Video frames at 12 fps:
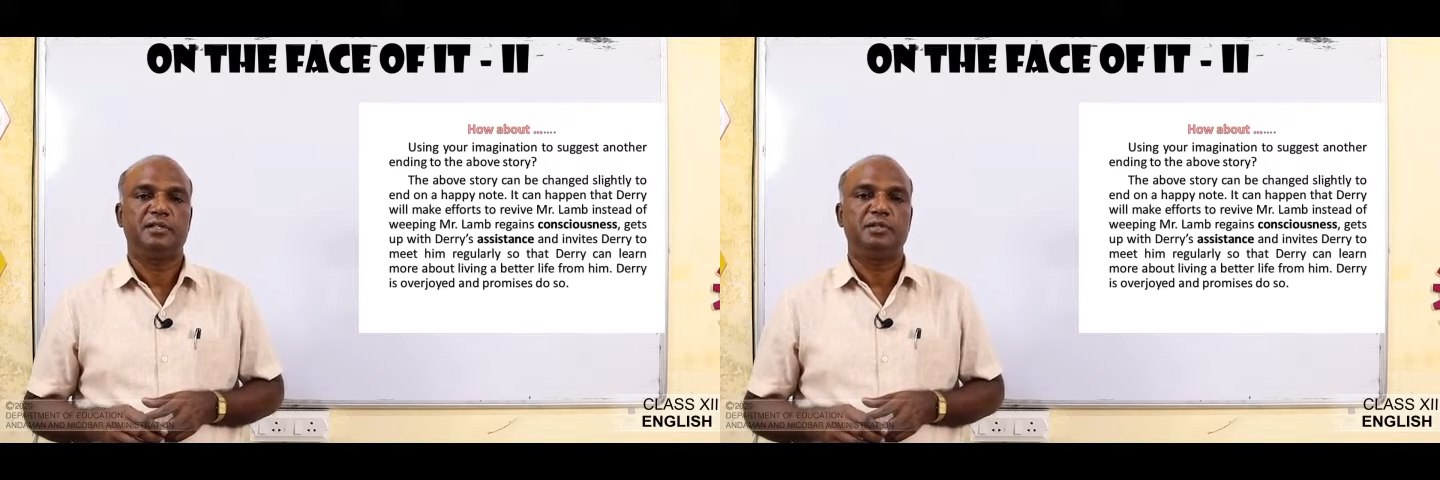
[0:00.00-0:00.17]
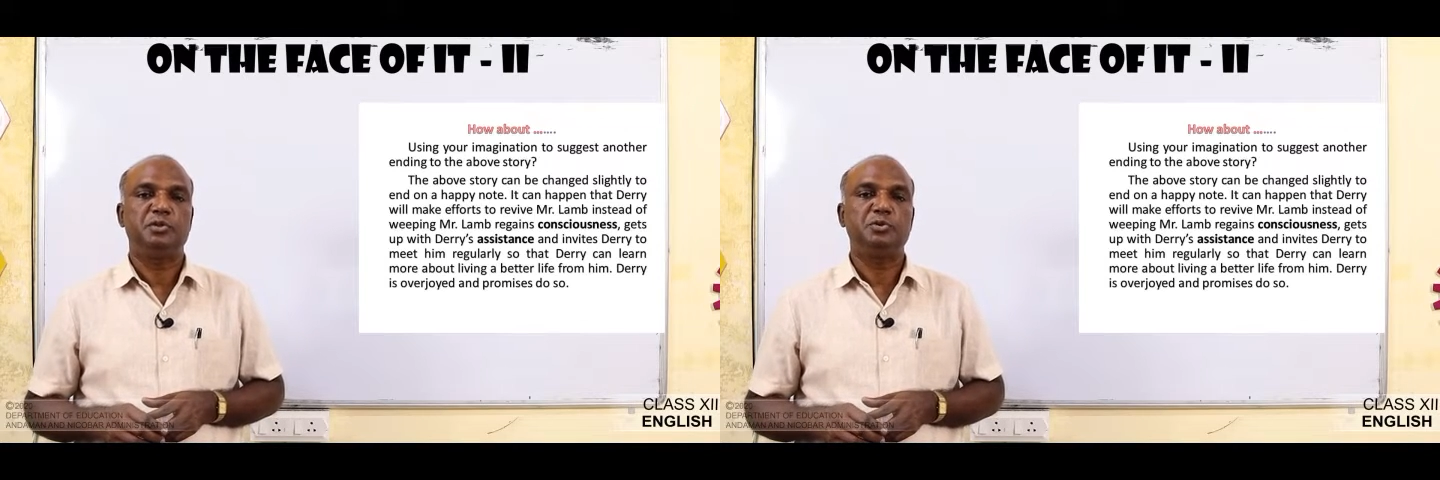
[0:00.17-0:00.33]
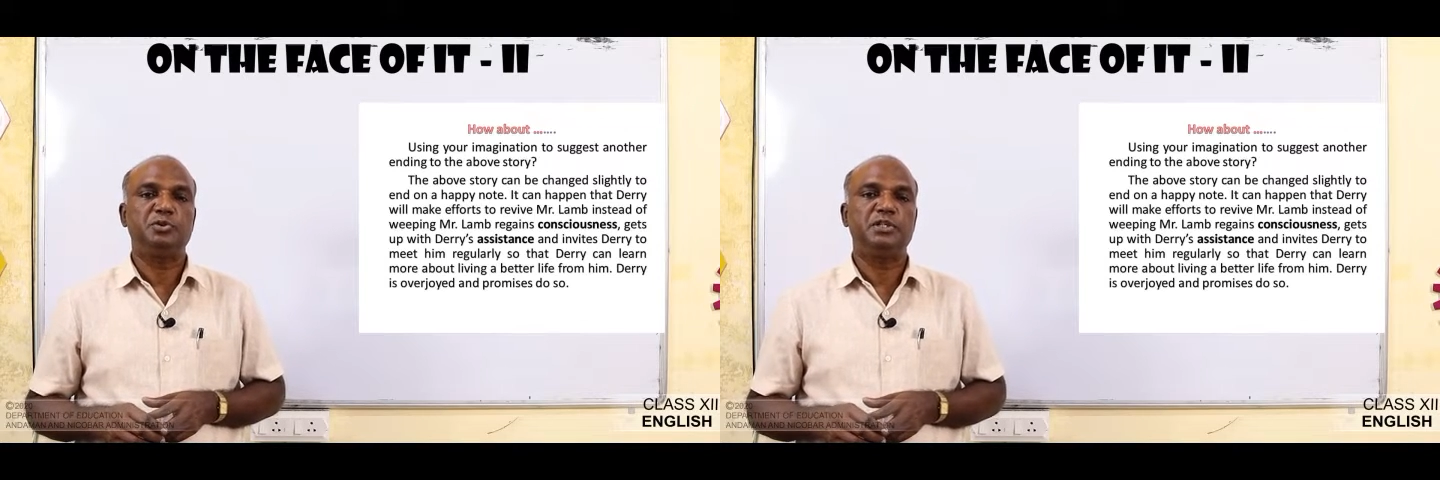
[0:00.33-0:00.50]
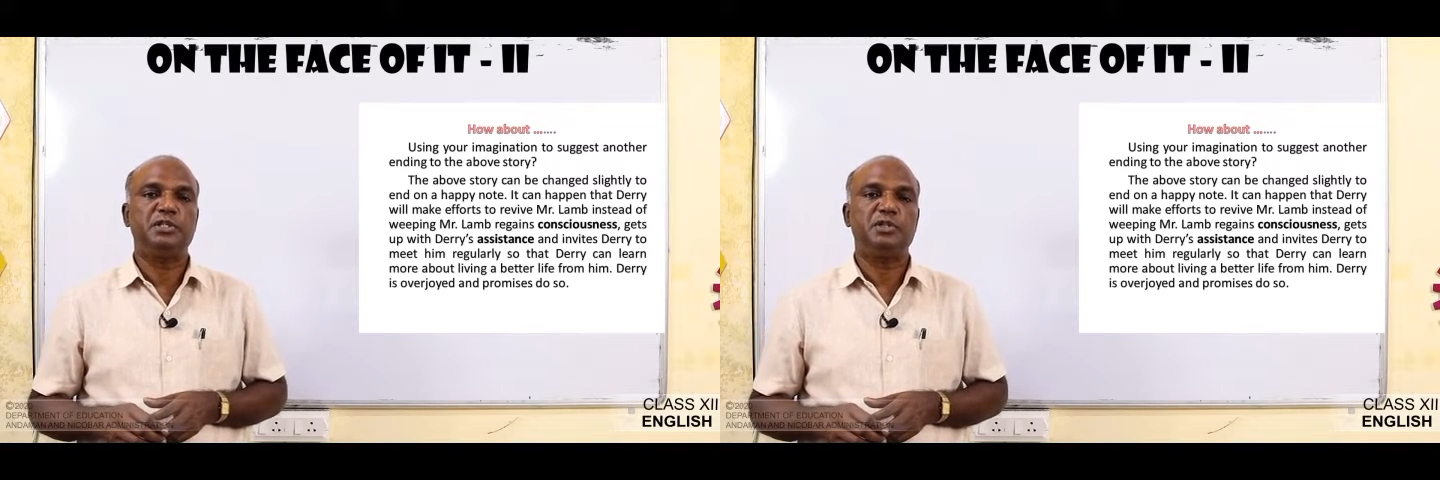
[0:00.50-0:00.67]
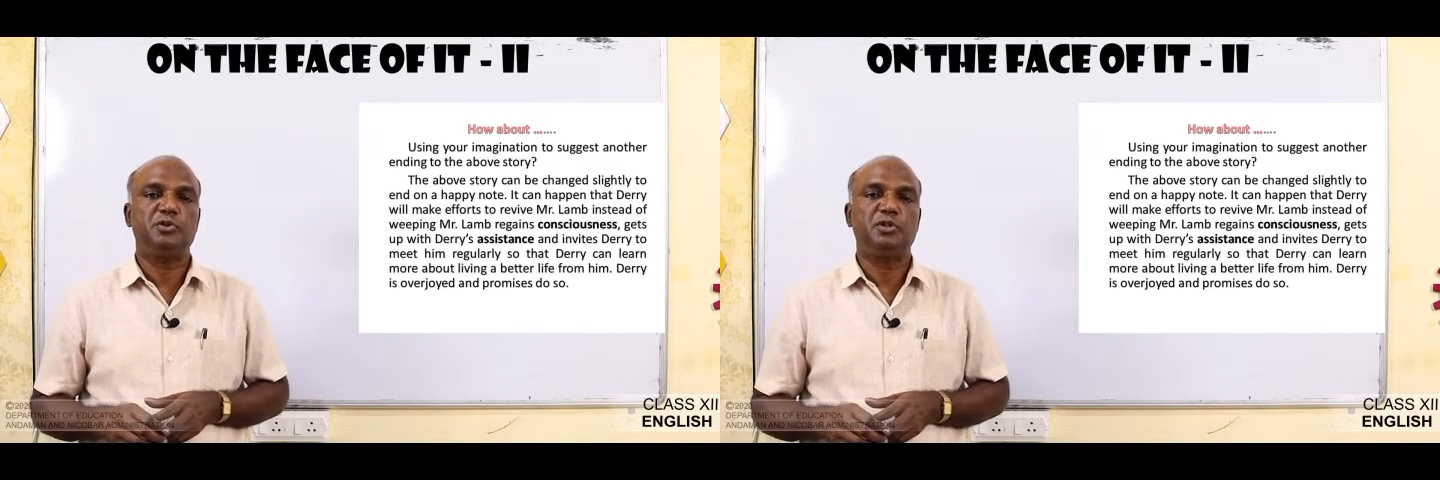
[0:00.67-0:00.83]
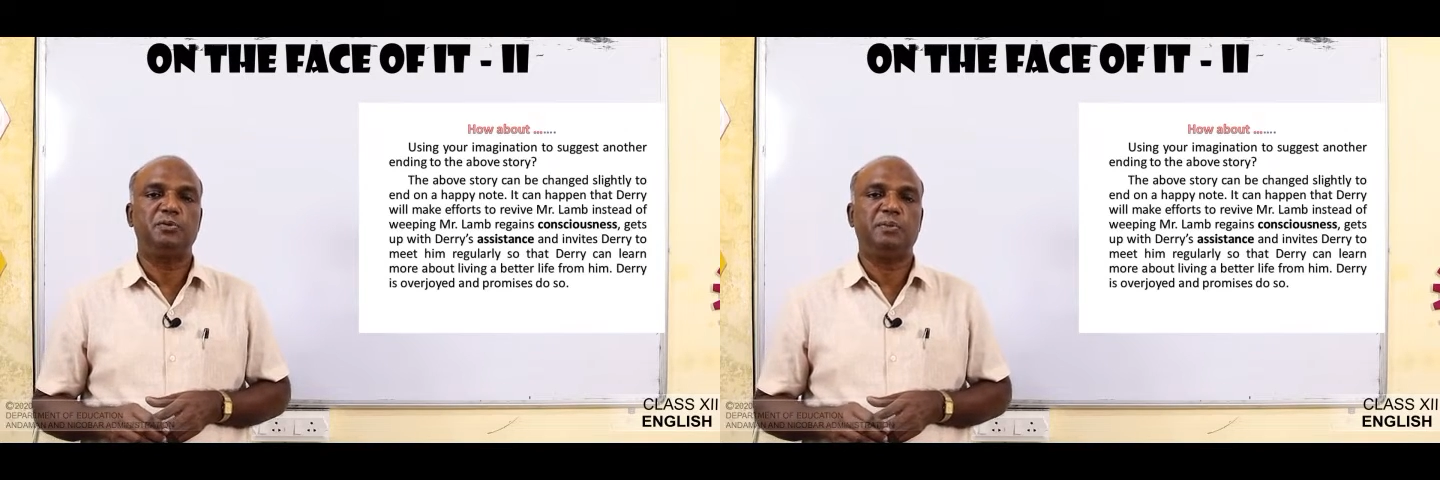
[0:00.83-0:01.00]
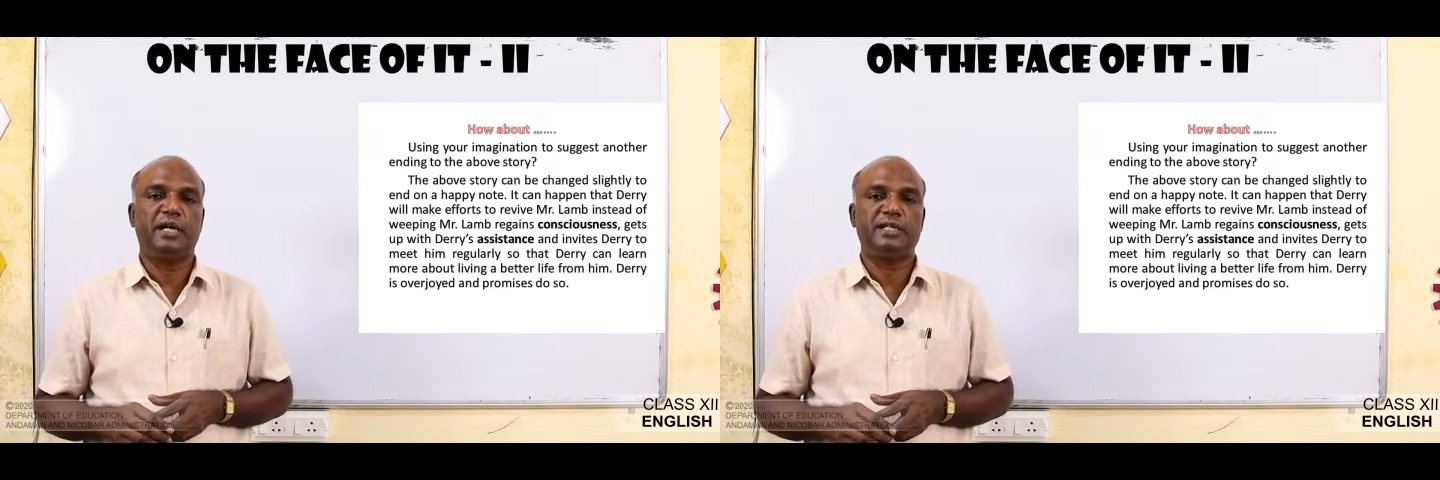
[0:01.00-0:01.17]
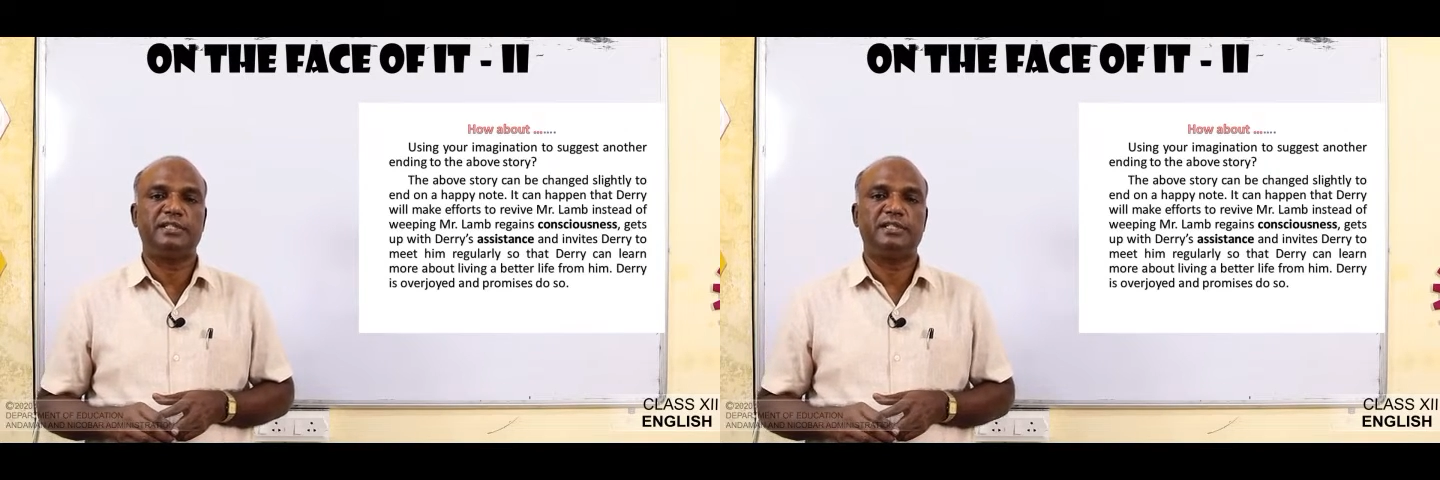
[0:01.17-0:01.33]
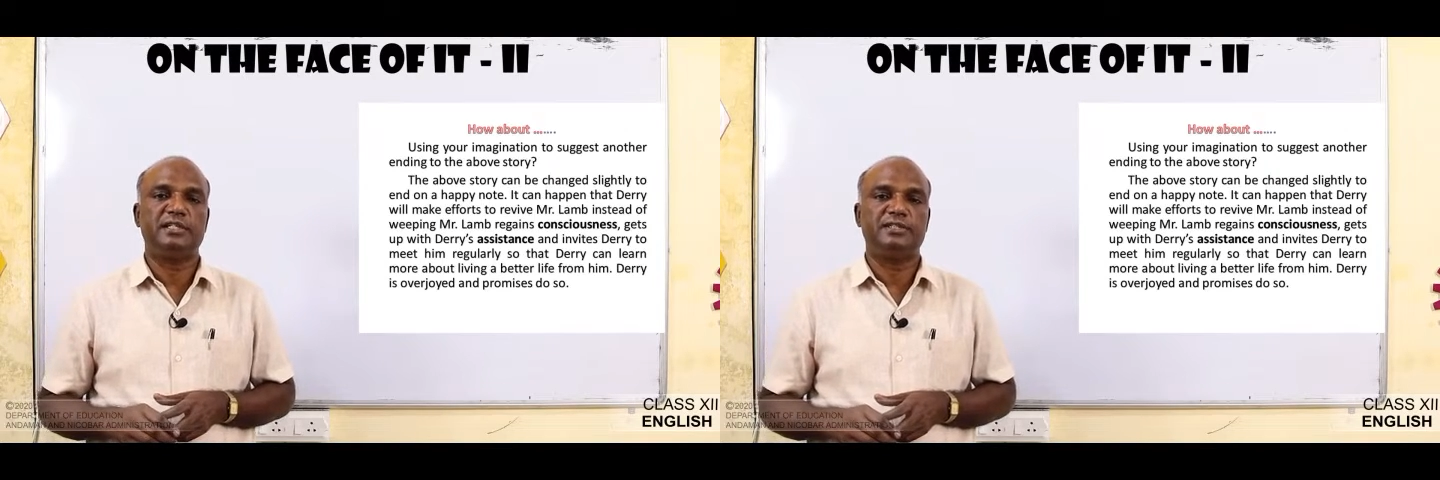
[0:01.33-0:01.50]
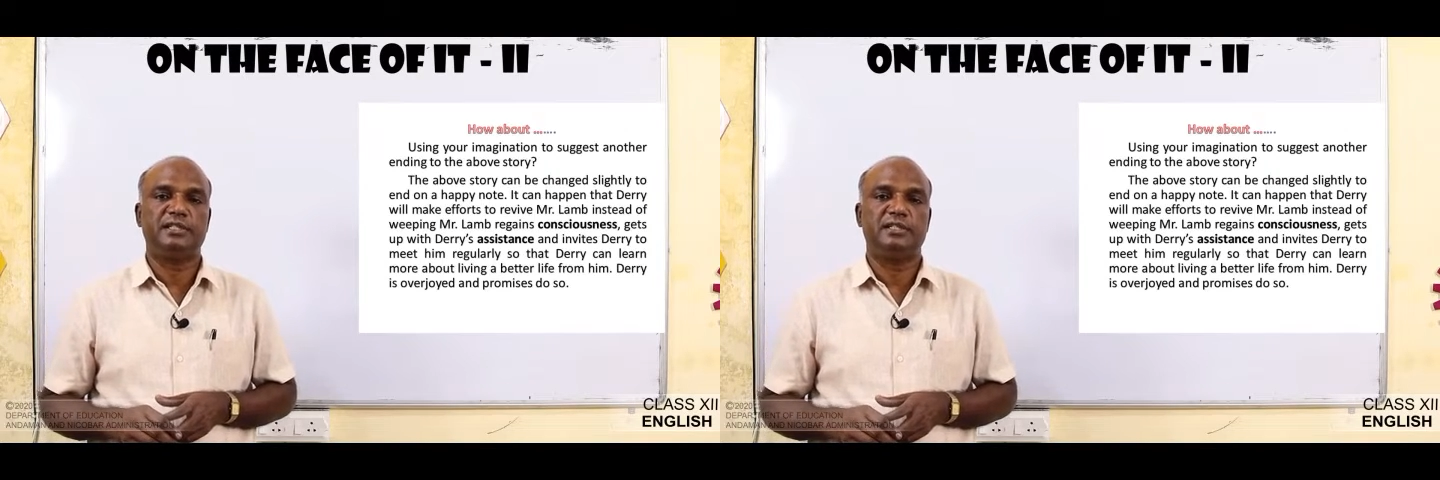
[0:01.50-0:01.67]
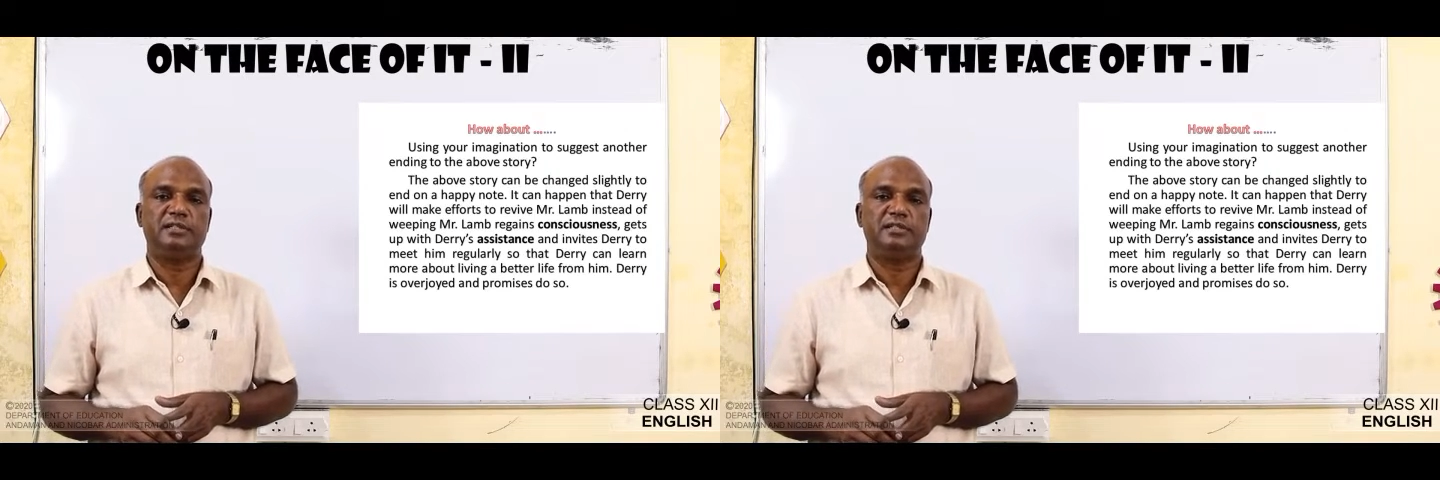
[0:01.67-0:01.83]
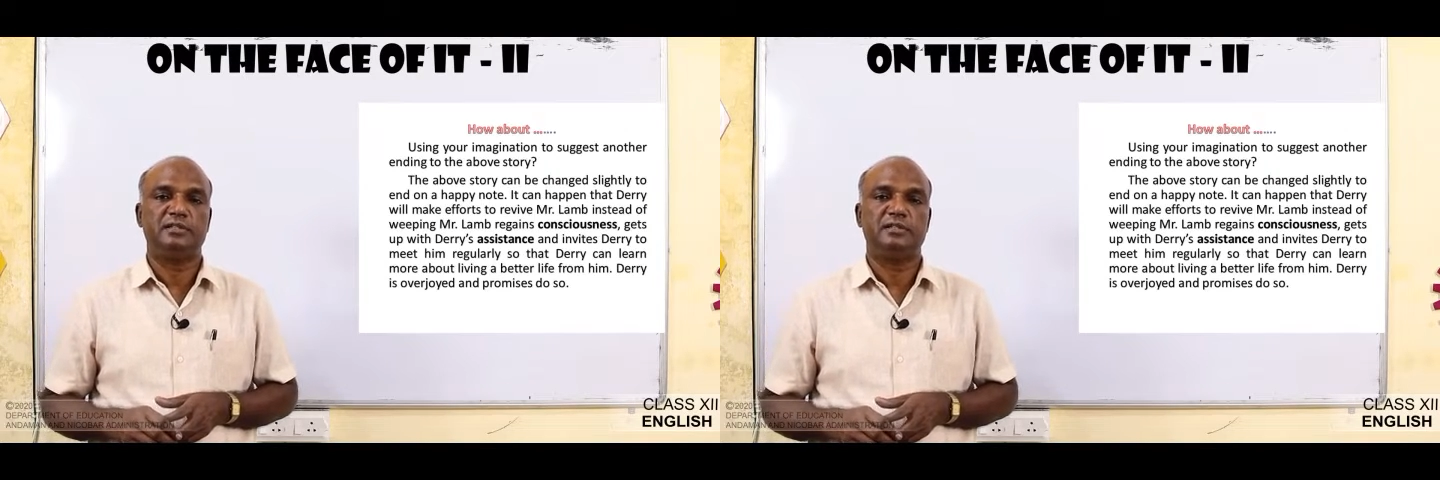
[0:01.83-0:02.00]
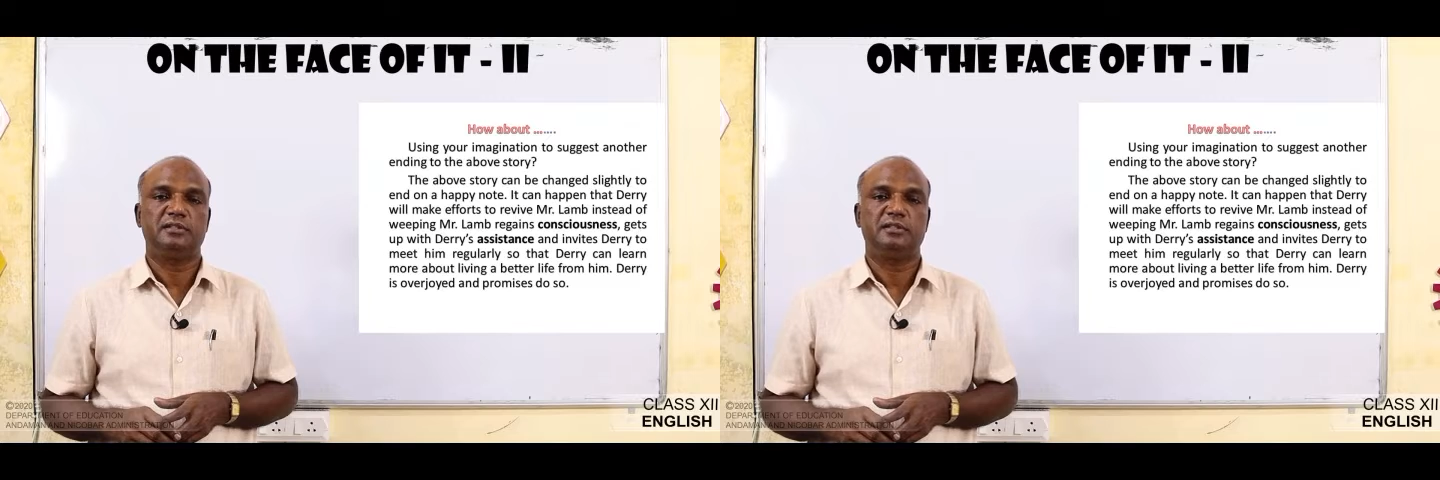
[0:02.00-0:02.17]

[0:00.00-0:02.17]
using your imagination